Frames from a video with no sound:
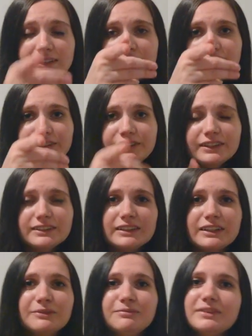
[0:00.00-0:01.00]
I'll see you next
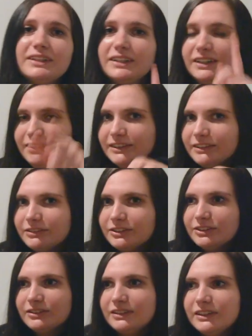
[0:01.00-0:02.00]
time. Thanks for
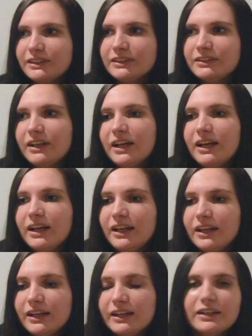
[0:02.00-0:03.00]
tuning in,
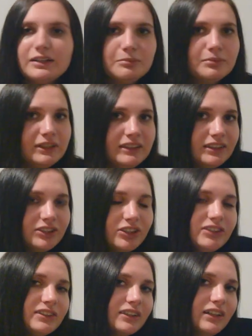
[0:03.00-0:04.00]
and please
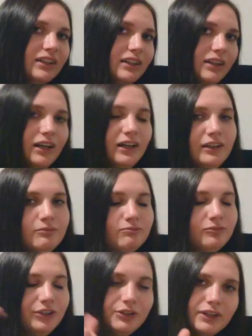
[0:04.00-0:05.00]
suggest uh,
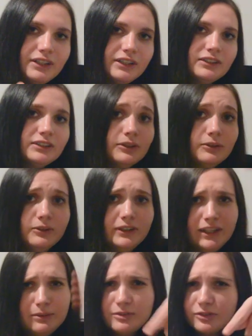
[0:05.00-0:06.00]
video ideas or
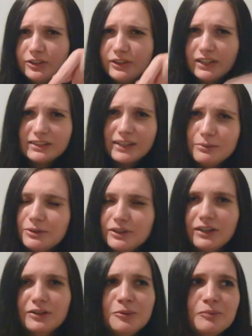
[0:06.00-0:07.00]
names for you guys down
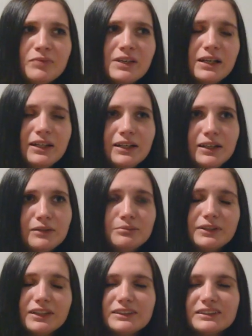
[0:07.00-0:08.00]
below
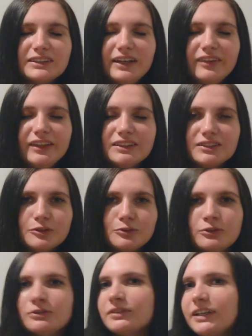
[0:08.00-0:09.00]
because I think it's
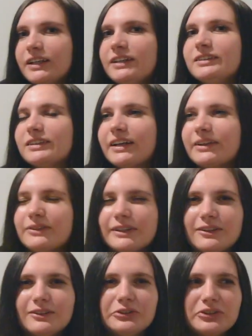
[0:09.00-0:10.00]
cool, and I don't
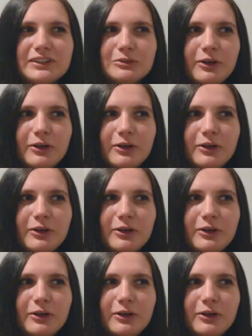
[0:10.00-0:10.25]
like calling you guys